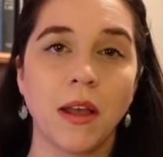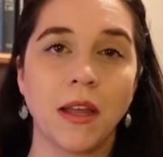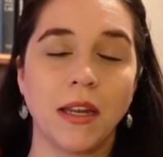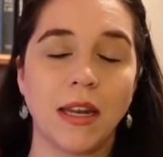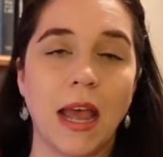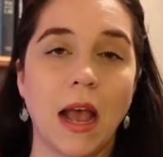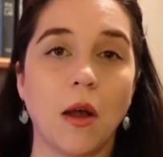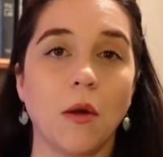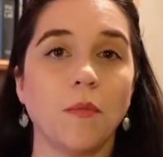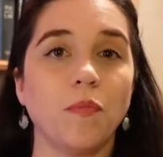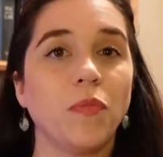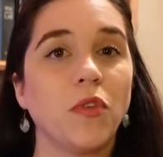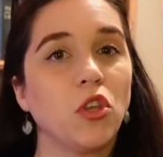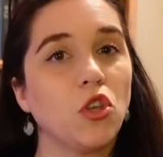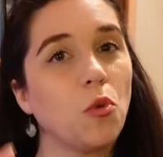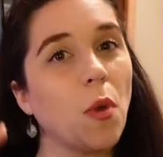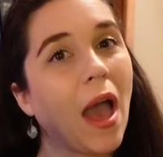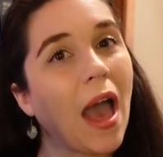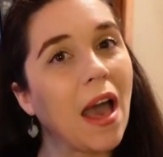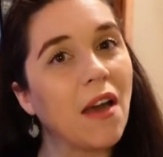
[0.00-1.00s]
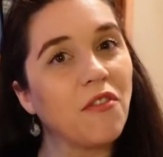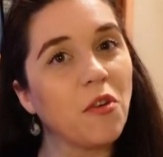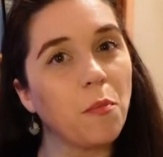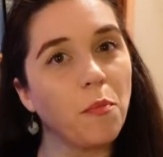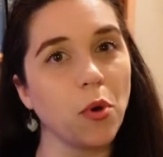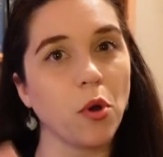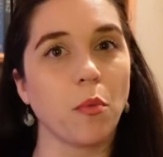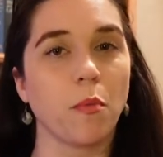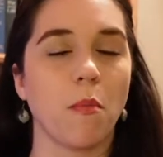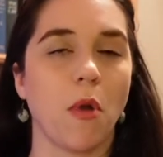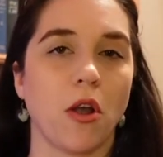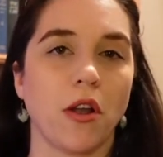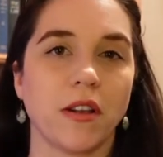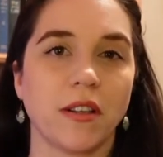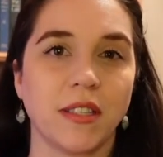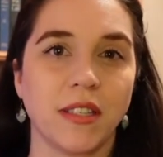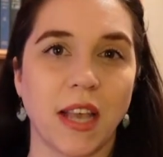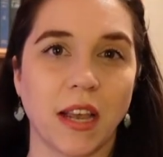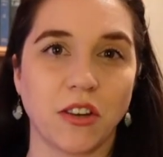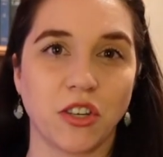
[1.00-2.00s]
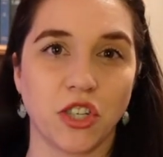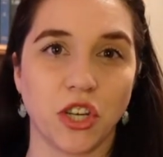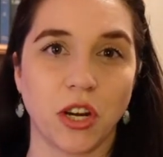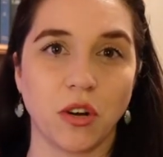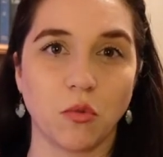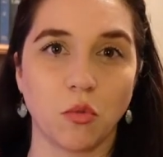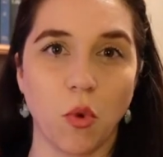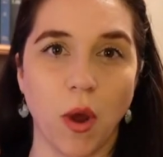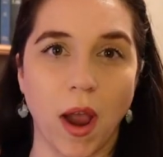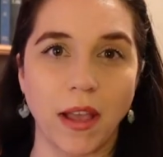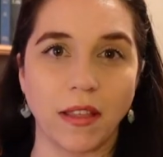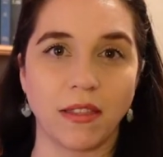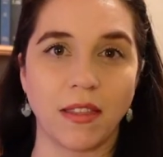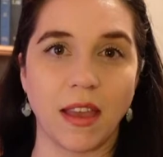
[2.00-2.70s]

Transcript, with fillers: Now, you have a bookmark section right